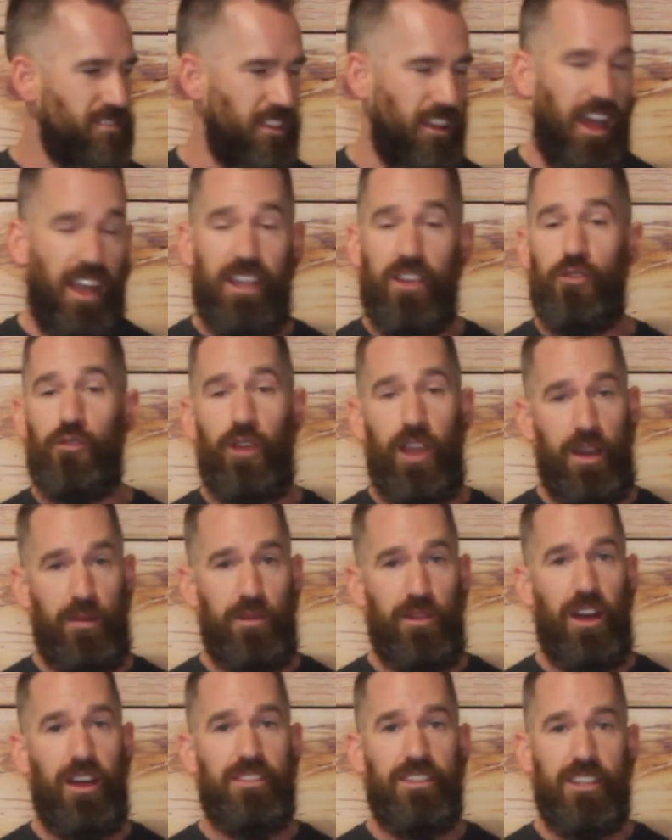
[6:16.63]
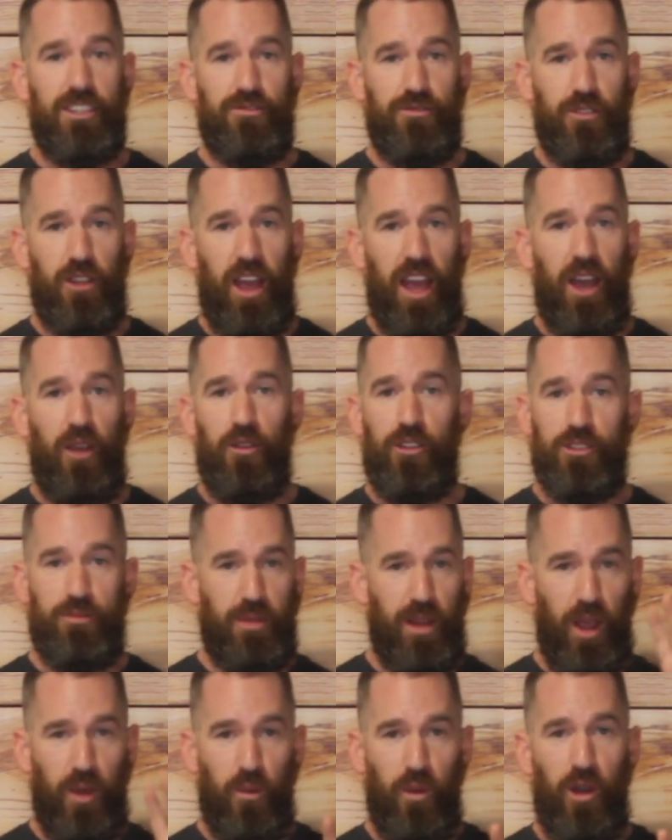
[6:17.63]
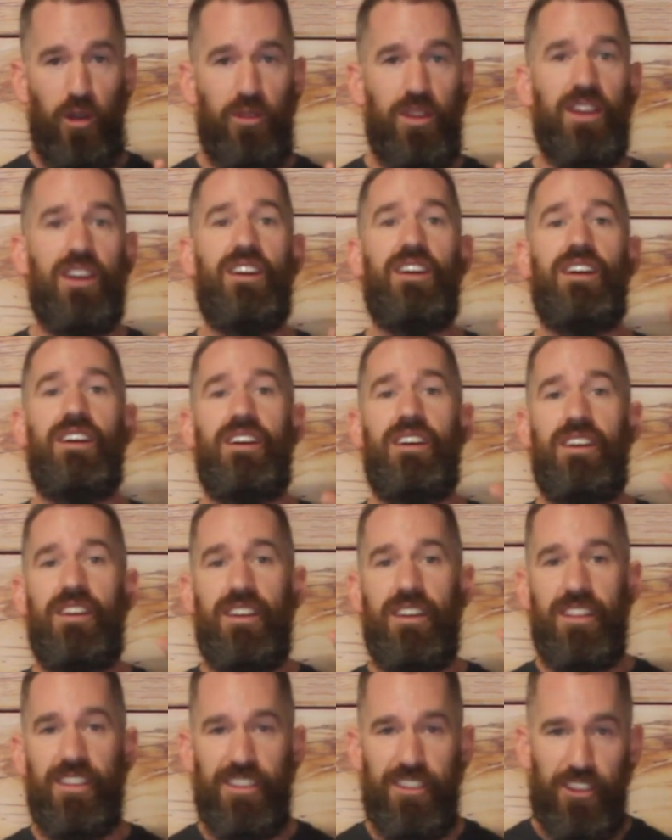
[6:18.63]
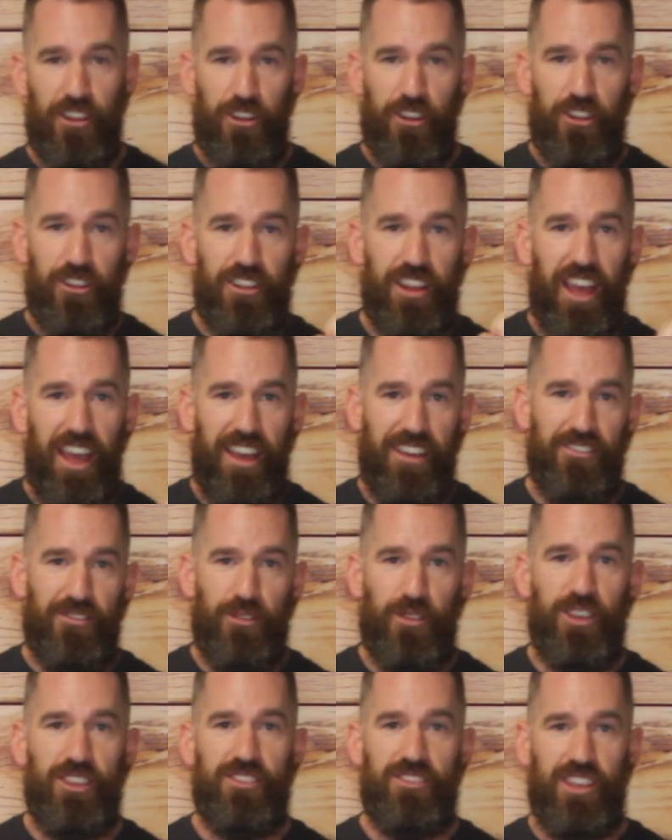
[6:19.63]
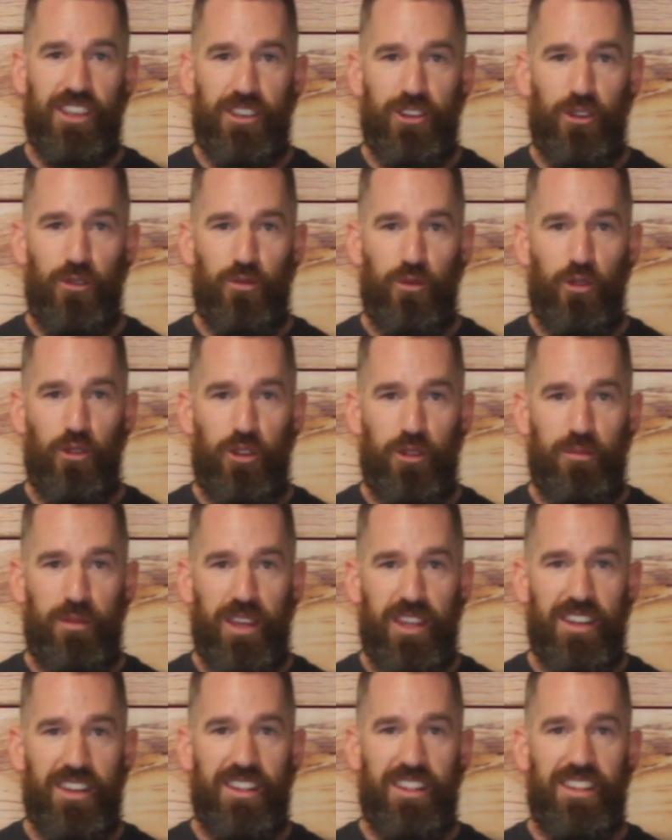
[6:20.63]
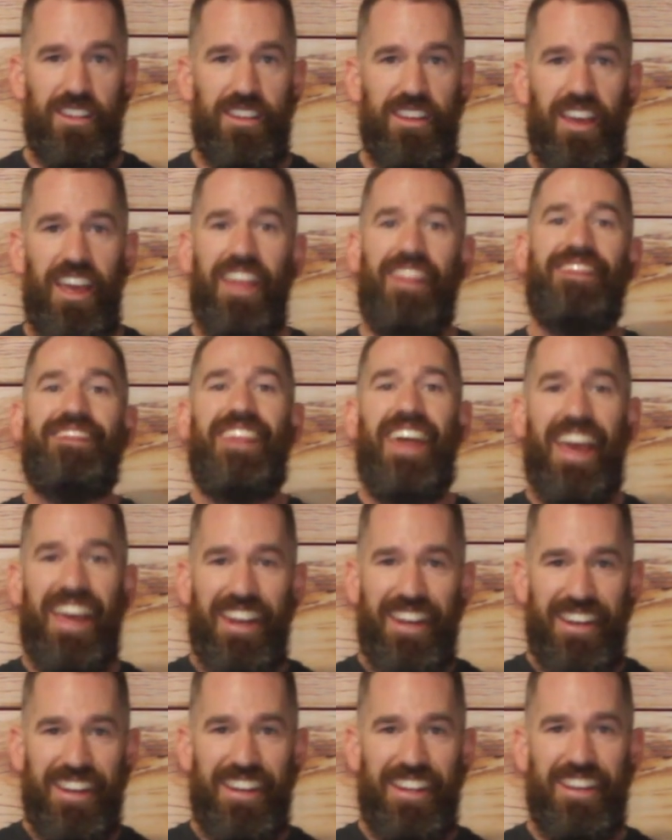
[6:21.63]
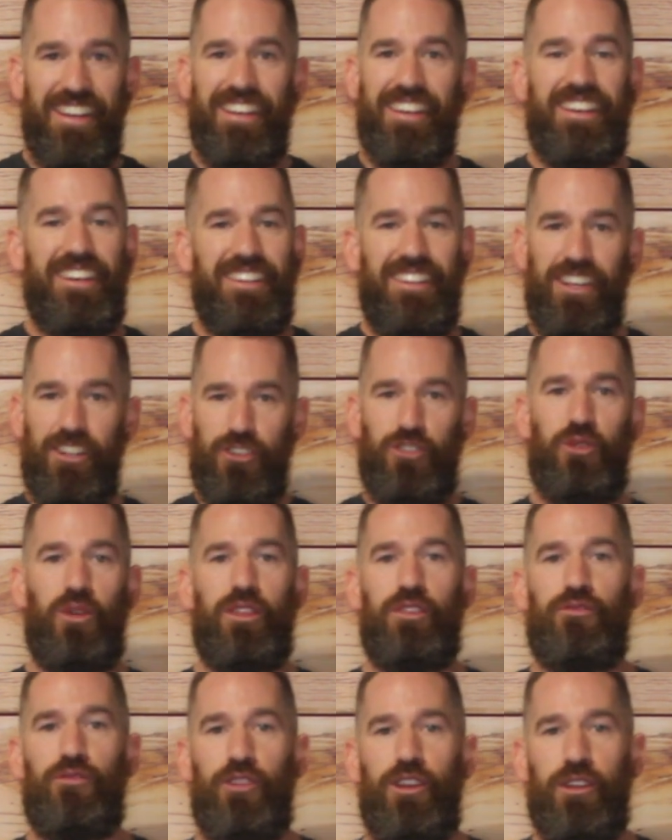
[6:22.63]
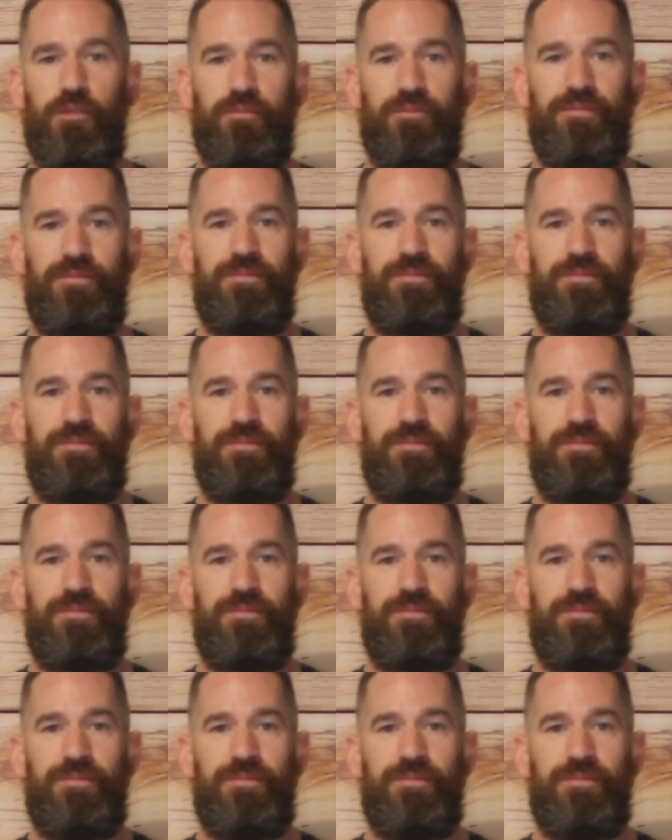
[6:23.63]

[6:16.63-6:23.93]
I could ramble on this for hours, but I won't. Learn every single rudiment and then enjoy the freedom.